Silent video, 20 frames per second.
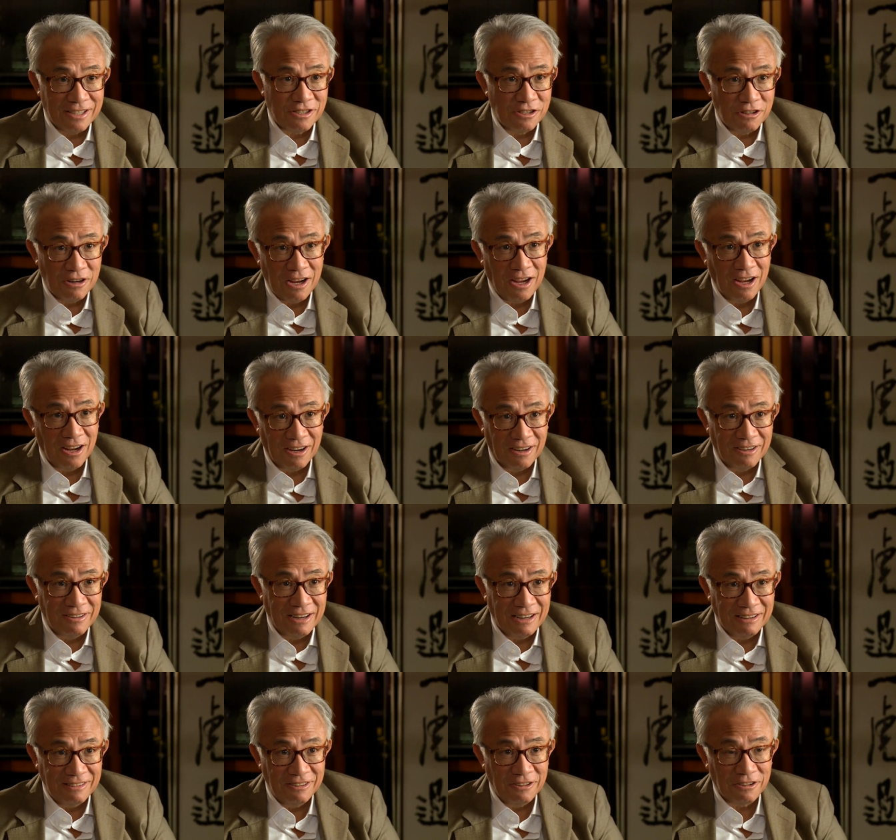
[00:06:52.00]
to her,
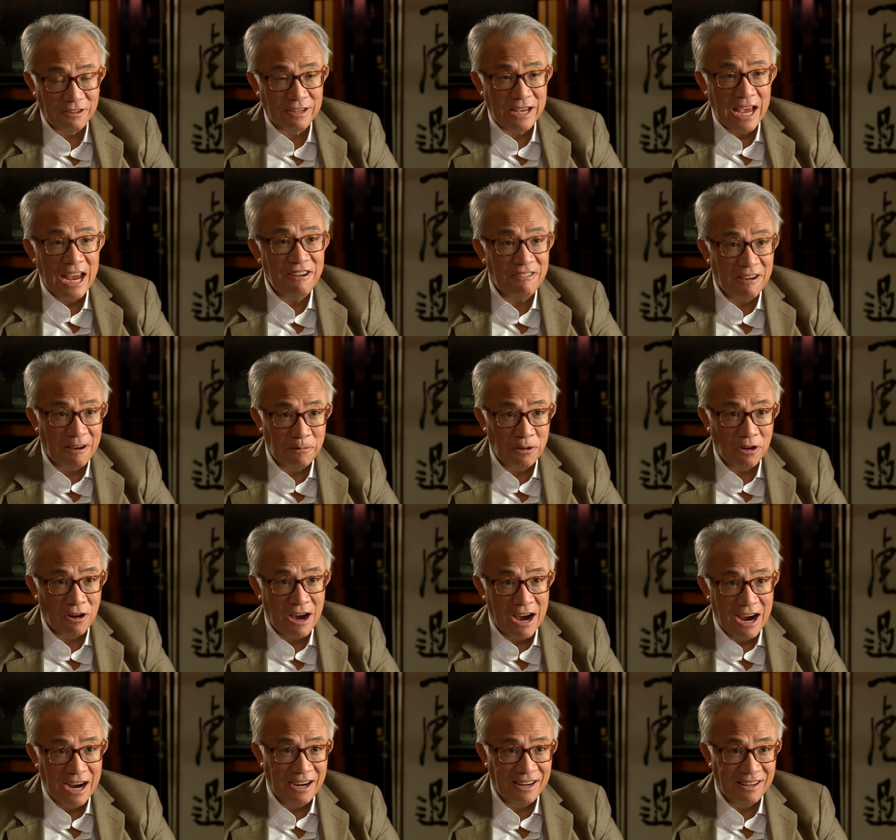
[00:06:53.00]
and you gave up your
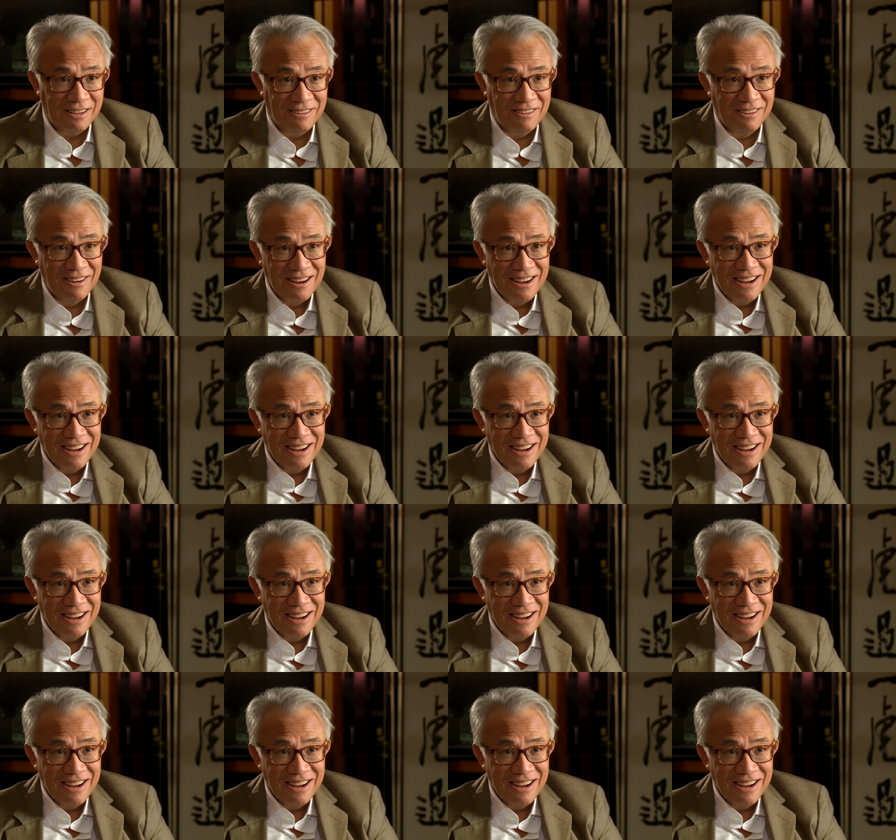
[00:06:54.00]
island